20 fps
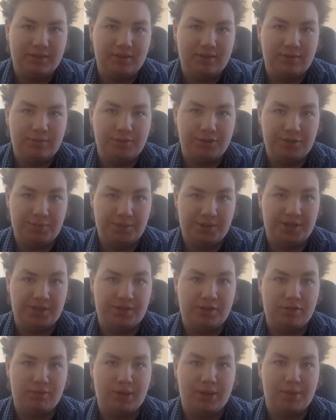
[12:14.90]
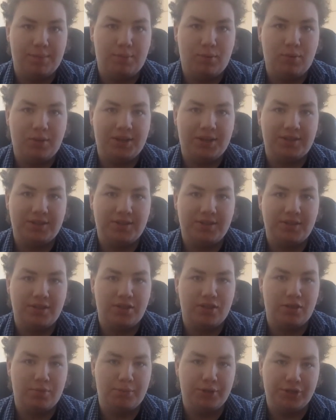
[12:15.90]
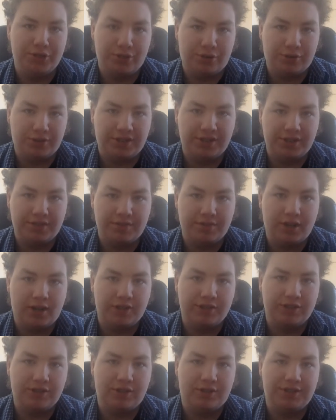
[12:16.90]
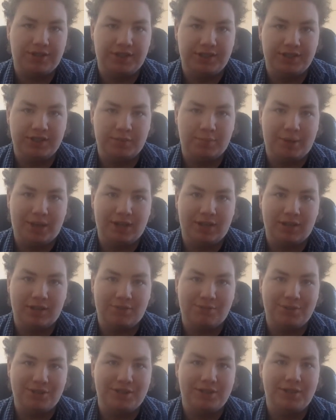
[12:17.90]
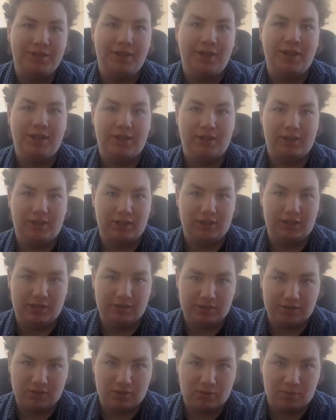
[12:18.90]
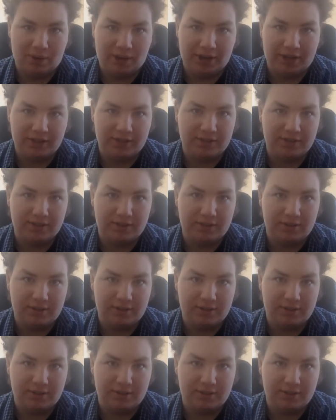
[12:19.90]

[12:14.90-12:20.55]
Which means that my point, that the majority of gacha content is badly written, is correct.